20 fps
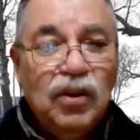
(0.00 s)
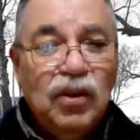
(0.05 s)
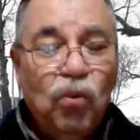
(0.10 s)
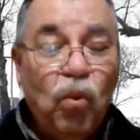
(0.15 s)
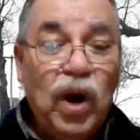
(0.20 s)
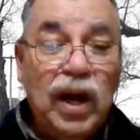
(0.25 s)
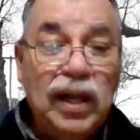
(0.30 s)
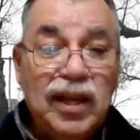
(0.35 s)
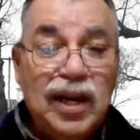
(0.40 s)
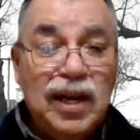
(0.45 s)

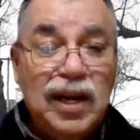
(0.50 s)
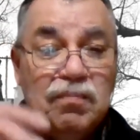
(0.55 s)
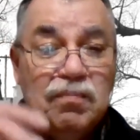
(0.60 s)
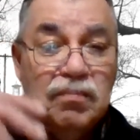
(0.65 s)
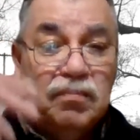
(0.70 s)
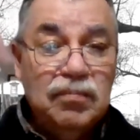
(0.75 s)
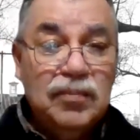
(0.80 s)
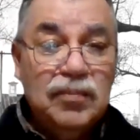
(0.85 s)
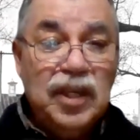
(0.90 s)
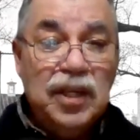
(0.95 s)
While
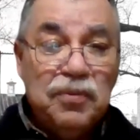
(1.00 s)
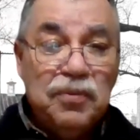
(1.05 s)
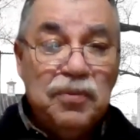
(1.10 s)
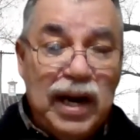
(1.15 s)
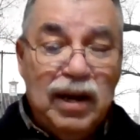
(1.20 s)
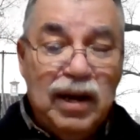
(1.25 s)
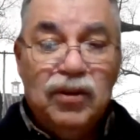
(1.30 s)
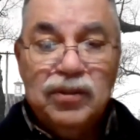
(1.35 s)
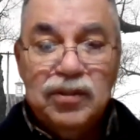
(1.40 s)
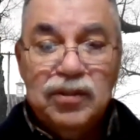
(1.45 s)
I'm en
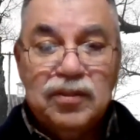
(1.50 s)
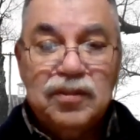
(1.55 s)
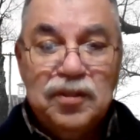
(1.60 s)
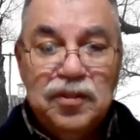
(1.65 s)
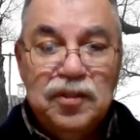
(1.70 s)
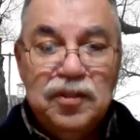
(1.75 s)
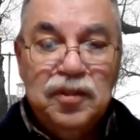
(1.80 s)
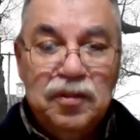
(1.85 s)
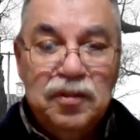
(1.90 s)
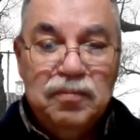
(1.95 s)
route
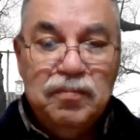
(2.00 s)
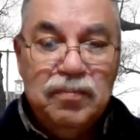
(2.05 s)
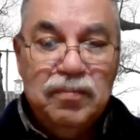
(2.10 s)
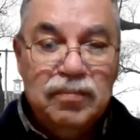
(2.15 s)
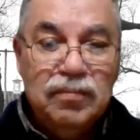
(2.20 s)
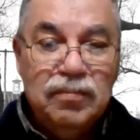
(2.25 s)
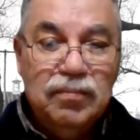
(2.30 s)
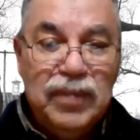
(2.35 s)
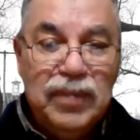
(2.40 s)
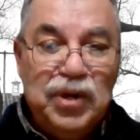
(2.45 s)
to the
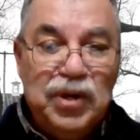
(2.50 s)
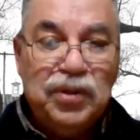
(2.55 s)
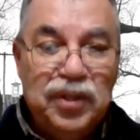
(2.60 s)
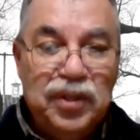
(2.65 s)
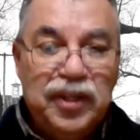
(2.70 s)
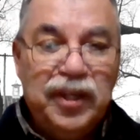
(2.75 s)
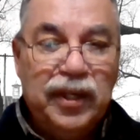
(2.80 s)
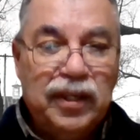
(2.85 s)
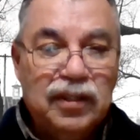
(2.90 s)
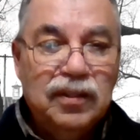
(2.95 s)
Mayo
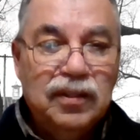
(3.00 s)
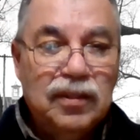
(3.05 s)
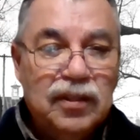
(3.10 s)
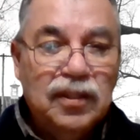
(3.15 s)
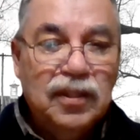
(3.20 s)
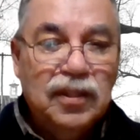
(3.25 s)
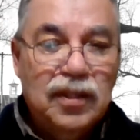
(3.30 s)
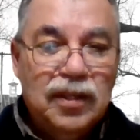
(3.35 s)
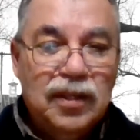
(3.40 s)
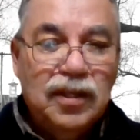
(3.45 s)
Clinic,
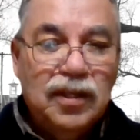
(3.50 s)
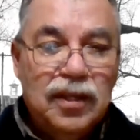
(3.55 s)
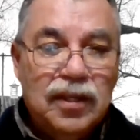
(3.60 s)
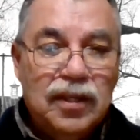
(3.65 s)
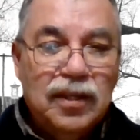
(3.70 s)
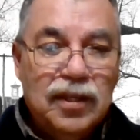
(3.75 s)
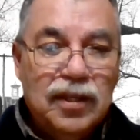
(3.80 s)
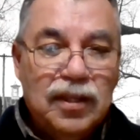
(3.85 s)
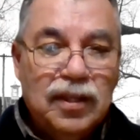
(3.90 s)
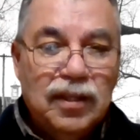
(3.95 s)

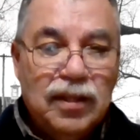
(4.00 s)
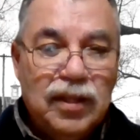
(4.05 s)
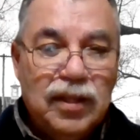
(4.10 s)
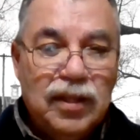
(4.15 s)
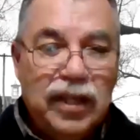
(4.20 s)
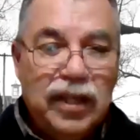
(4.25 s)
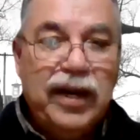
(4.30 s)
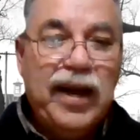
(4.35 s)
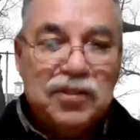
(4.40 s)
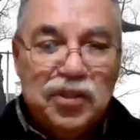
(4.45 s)
they
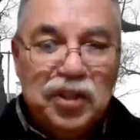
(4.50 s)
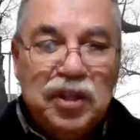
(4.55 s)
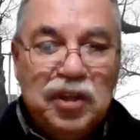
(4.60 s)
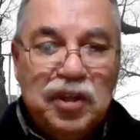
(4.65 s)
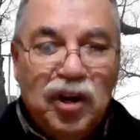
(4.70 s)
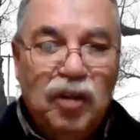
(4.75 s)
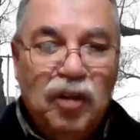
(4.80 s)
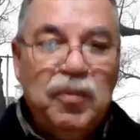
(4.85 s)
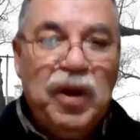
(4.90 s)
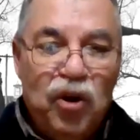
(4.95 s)
had actually
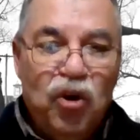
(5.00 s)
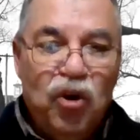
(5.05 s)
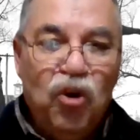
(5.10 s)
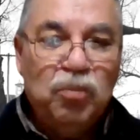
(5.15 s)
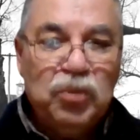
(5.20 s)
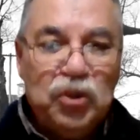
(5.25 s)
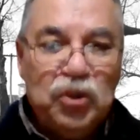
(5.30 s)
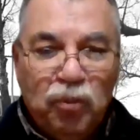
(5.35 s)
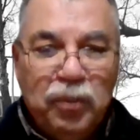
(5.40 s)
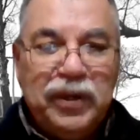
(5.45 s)
called my
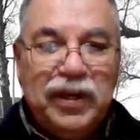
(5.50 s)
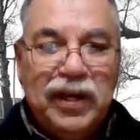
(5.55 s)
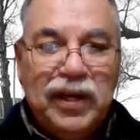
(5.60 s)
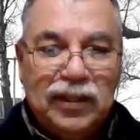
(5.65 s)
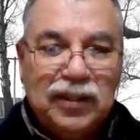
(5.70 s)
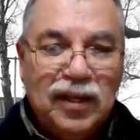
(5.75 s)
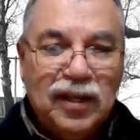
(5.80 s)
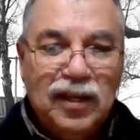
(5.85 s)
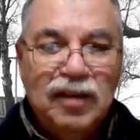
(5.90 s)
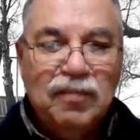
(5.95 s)
home, told me not
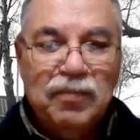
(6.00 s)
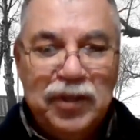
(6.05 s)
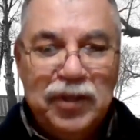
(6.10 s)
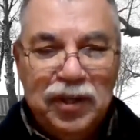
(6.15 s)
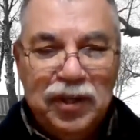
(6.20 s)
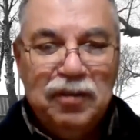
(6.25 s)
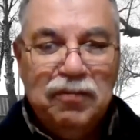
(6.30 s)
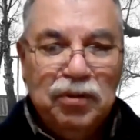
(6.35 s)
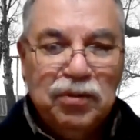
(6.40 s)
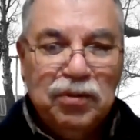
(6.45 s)
to come. The
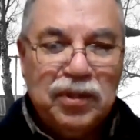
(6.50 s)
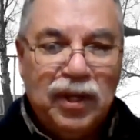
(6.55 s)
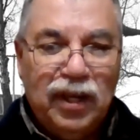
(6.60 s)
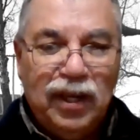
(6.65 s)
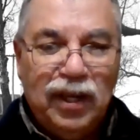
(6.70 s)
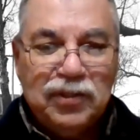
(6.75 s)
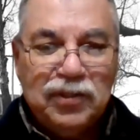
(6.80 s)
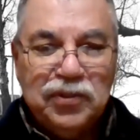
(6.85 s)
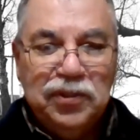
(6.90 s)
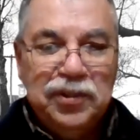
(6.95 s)
interview was
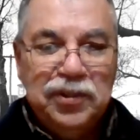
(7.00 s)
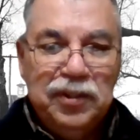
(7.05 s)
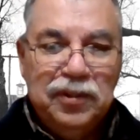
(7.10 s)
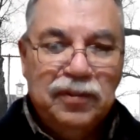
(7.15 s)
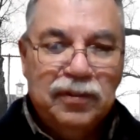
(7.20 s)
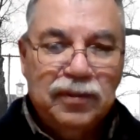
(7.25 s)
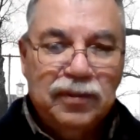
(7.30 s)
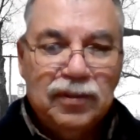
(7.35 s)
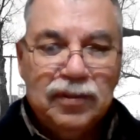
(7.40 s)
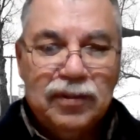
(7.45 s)
canceled
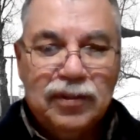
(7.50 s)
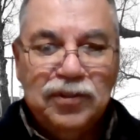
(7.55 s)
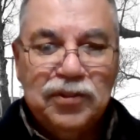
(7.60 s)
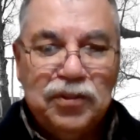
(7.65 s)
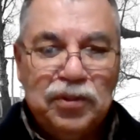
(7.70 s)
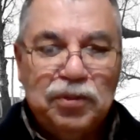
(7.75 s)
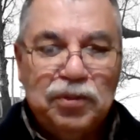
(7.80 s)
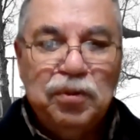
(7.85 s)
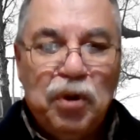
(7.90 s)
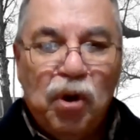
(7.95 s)
because
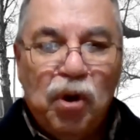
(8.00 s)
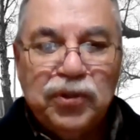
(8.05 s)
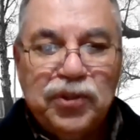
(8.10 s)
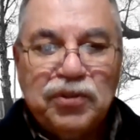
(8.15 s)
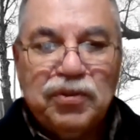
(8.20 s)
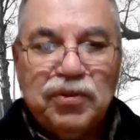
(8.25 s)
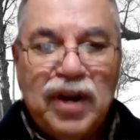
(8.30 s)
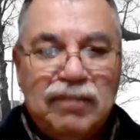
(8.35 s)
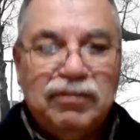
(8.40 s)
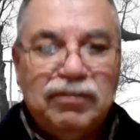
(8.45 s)
it's too cold to
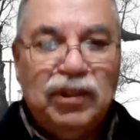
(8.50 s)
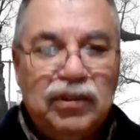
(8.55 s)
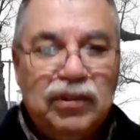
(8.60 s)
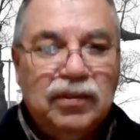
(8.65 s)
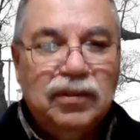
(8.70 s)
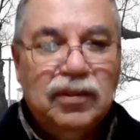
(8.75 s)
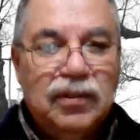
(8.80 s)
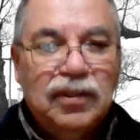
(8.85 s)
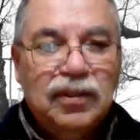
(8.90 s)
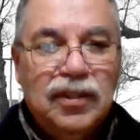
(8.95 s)
travel.
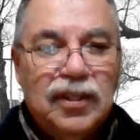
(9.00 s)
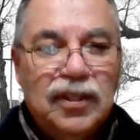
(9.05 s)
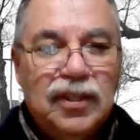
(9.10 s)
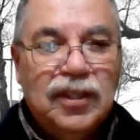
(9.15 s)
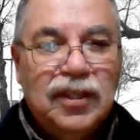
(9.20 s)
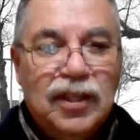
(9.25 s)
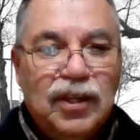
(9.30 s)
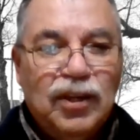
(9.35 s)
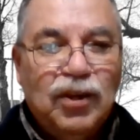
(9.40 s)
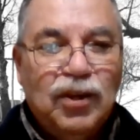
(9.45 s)

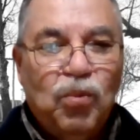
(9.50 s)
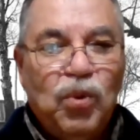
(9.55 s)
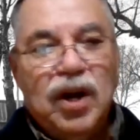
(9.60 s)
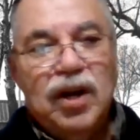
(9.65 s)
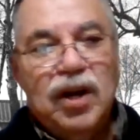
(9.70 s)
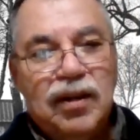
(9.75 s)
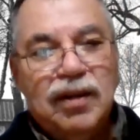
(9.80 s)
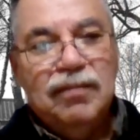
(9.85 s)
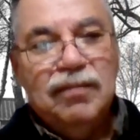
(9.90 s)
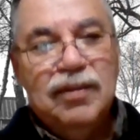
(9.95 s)

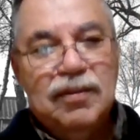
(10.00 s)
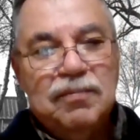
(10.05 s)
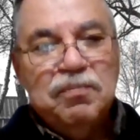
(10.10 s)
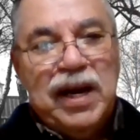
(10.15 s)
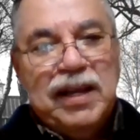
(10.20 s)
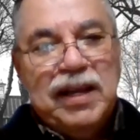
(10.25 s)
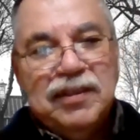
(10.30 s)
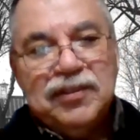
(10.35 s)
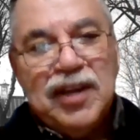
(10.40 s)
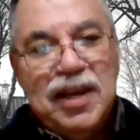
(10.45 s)
Well,
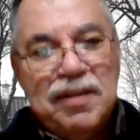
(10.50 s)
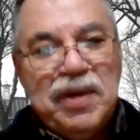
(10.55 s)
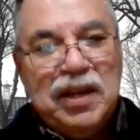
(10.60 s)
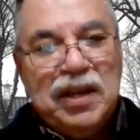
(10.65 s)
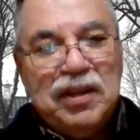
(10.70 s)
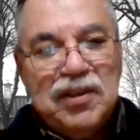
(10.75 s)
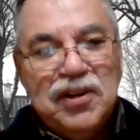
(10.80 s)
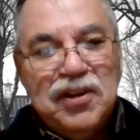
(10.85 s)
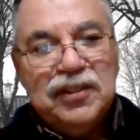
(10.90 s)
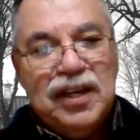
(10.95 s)
by the time they
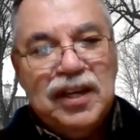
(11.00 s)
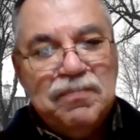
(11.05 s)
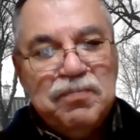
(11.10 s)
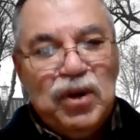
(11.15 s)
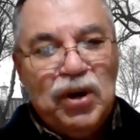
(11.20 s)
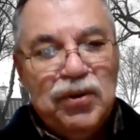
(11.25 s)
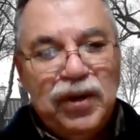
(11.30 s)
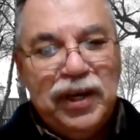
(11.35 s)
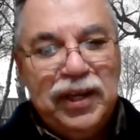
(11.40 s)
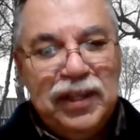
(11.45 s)
called, I'm
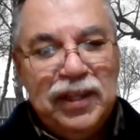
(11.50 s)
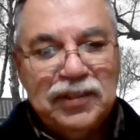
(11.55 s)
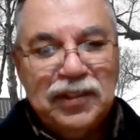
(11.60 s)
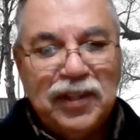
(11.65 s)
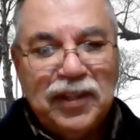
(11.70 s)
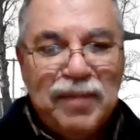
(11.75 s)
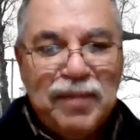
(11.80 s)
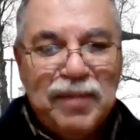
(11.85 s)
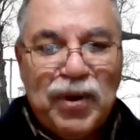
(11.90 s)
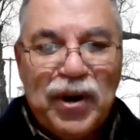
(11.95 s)
already in the
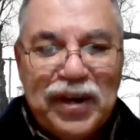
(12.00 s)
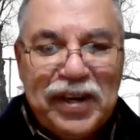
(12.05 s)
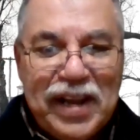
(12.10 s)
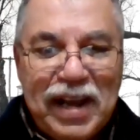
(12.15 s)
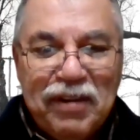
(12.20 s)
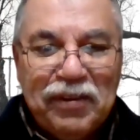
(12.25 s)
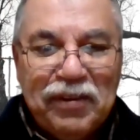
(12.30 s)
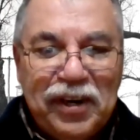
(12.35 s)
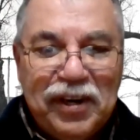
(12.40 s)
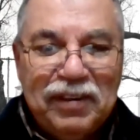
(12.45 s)
library
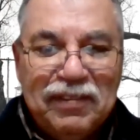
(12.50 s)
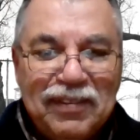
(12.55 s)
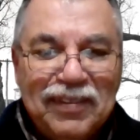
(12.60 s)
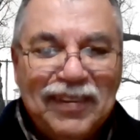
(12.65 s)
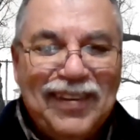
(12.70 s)
down there.